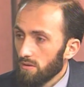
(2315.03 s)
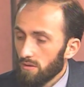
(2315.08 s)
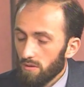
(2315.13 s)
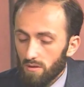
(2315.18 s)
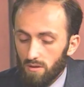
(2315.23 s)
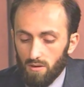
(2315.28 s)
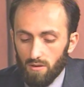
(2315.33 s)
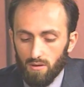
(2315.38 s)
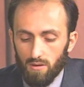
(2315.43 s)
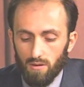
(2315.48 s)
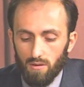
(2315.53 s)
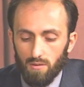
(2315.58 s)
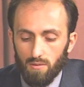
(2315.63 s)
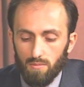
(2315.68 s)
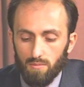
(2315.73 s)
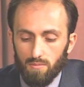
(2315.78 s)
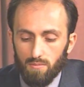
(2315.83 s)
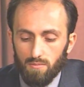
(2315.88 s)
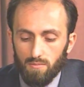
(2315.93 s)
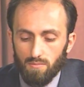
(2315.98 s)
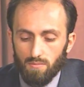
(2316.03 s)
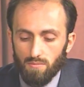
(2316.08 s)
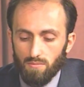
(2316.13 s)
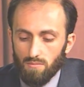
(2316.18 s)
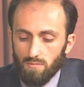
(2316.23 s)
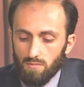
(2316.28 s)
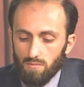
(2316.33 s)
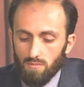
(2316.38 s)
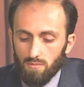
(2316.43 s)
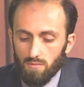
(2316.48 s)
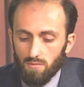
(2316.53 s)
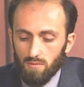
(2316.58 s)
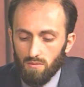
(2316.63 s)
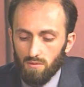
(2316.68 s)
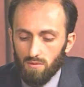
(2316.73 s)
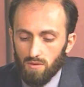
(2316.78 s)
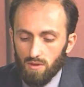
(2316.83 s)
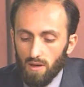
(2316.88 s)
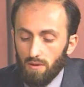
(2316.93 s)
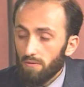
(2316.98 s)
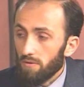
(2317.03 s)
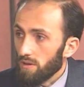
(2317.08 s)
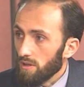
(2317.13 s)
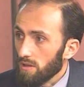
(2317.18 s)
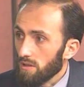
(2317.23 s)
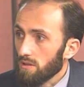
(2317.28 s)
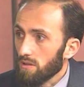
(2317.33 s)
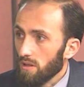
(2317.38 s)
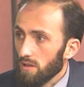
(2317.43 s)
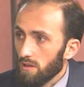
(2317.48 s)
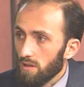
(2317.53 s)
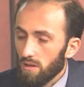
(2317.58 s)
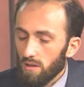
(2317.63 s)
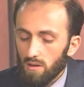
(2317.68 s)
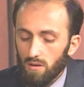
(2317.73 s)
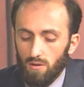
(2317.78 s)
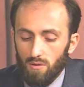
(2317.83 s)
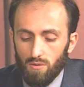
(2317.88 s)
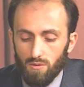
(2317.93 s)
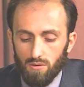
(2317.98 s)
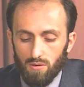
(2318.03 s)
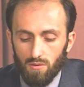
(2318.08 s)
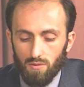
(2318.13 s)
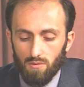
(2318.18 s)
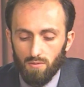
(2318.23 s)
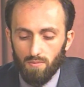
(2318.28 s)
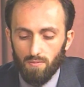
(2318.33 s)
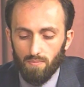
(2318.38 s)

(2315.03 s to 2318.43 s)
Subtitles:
the sufferings that he goes through.